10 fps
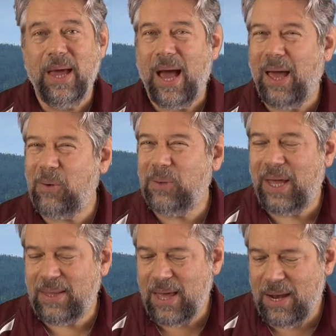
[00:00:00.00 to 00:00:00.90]
I don't
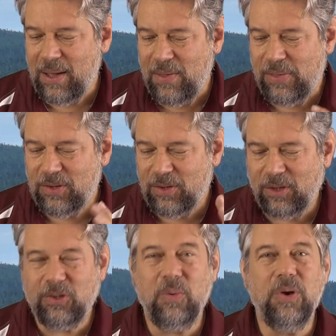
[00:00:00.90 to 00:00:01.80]
like that. There's
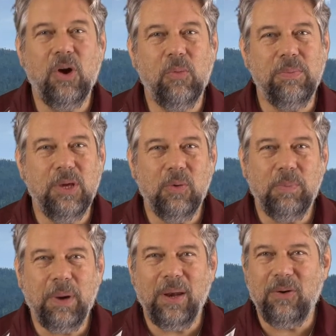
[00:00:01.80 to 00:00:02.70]
also no mute
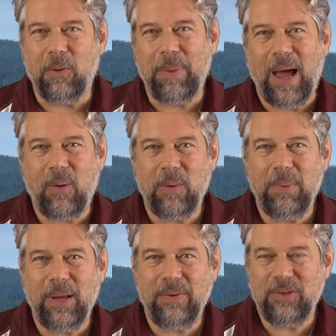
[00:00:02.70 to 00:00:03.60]
button or power button.